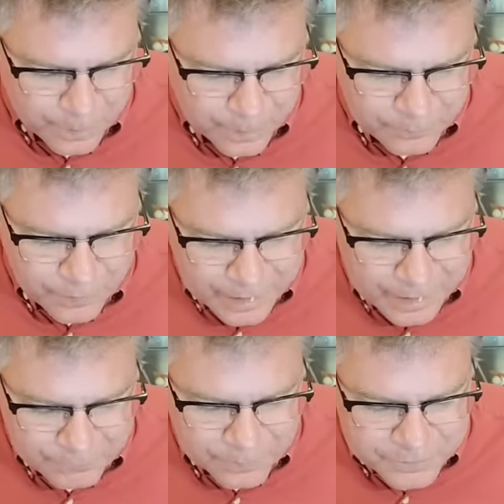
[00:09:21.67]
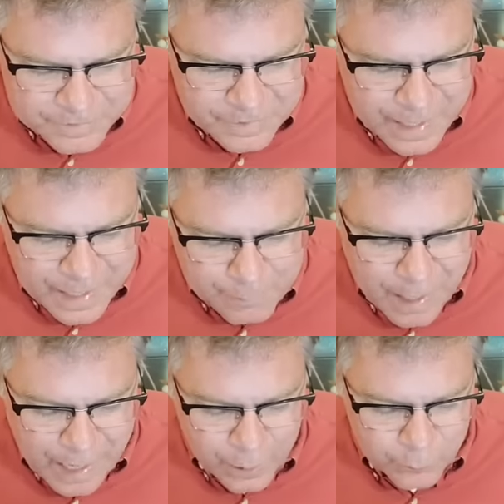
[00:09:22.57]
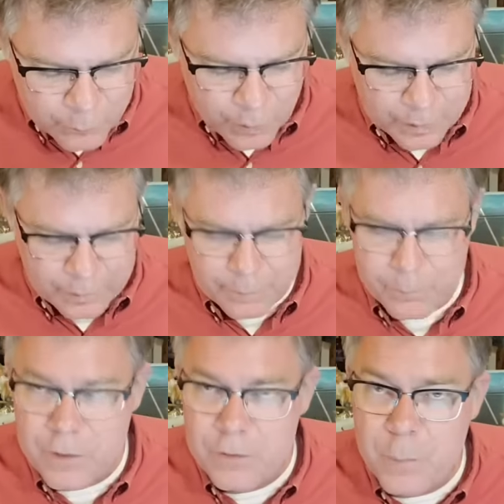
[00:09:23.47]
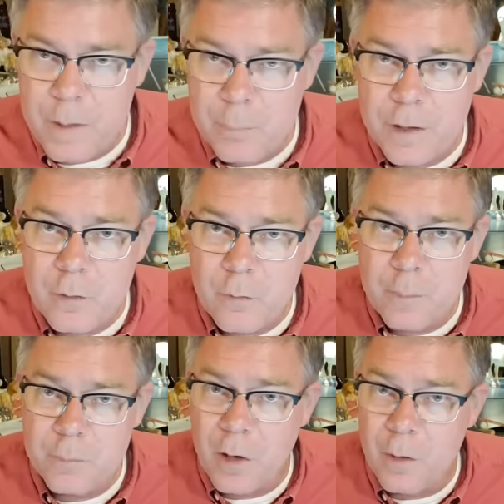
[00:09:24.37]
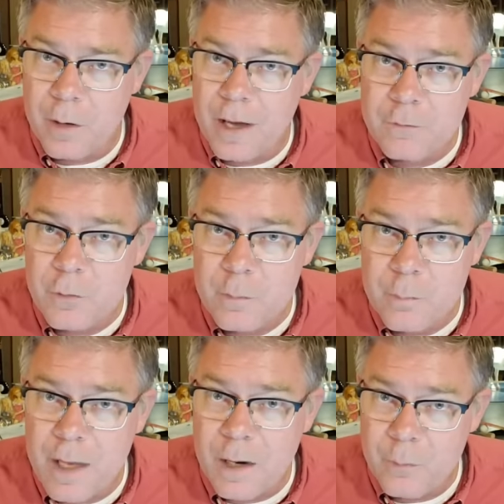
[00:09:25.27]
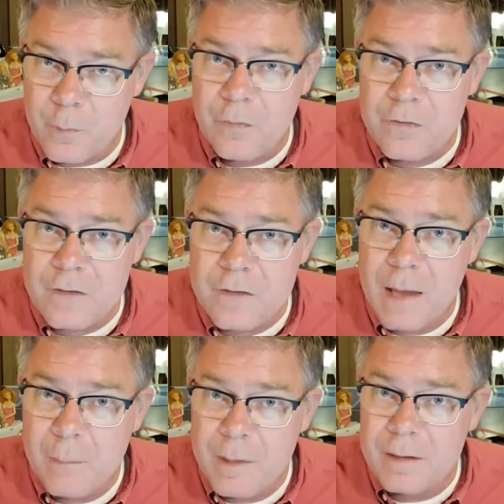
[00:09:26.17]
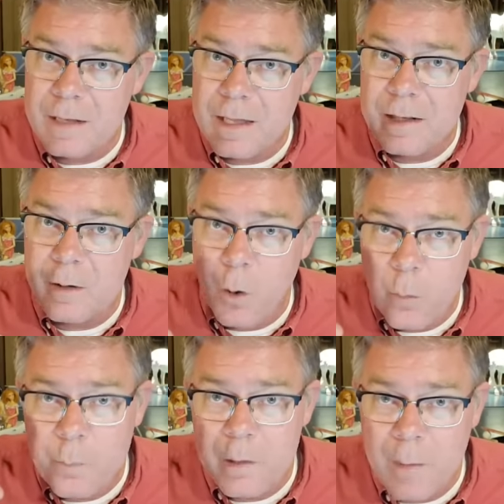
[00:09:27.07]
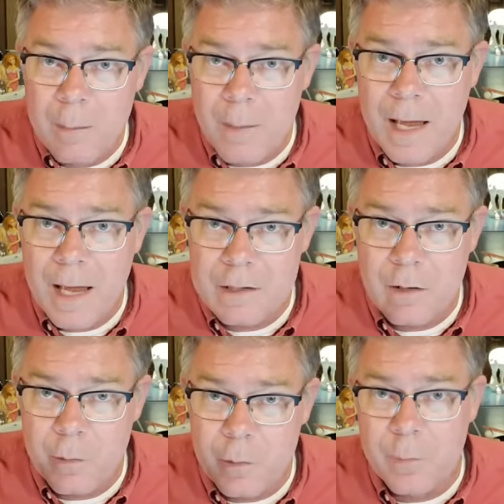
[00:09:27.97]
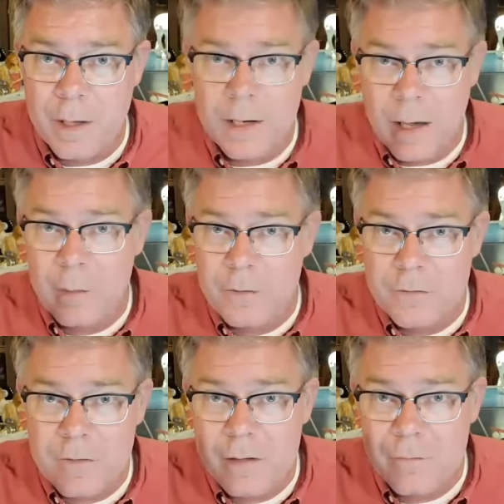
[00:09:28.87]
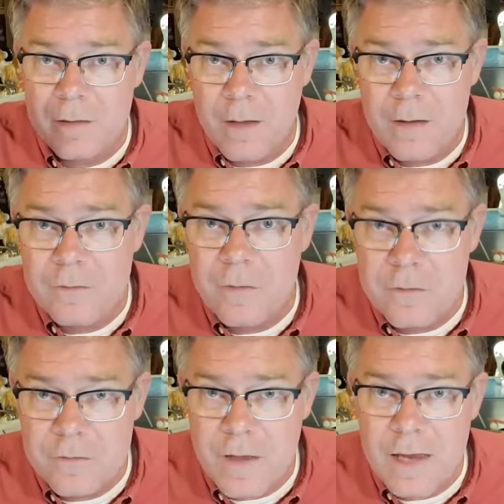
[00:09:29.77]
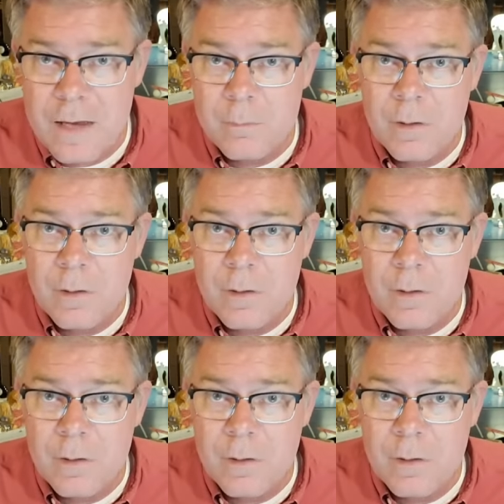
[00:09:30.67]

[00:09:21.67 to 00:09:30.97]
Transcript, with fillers: they have the same outlook. These people in crypto. And I have to admit, I read this comment and it opened my mind a little bit. I want to see if it does the same